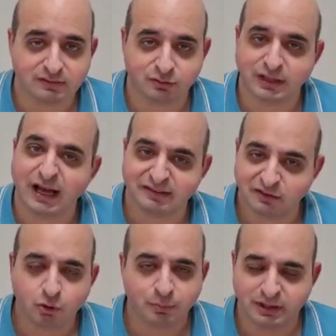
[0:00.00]
So that's
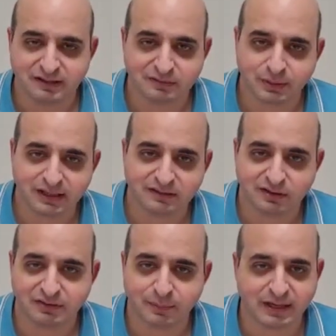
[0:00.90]
the Uber Eats price.
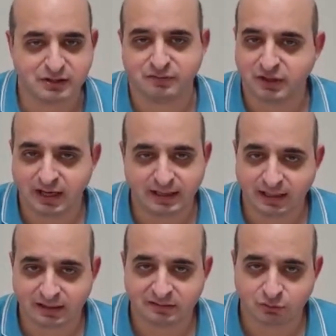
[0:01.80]
So I'd imagine if you're getting
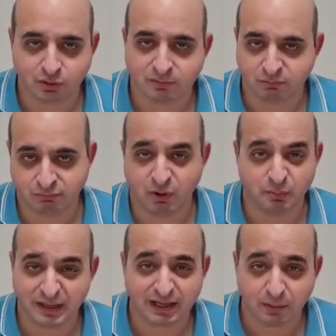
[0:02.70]
it in store it will
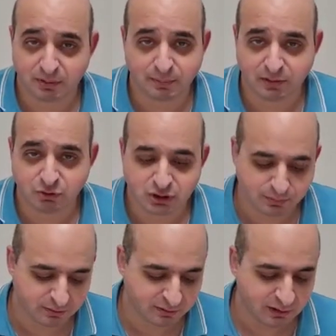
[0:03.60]
be a couple of pounds
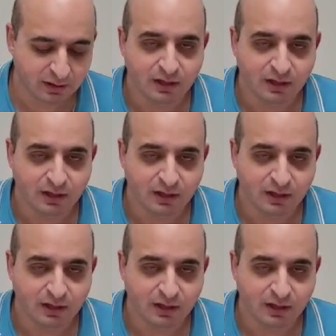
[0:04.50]
cheaper.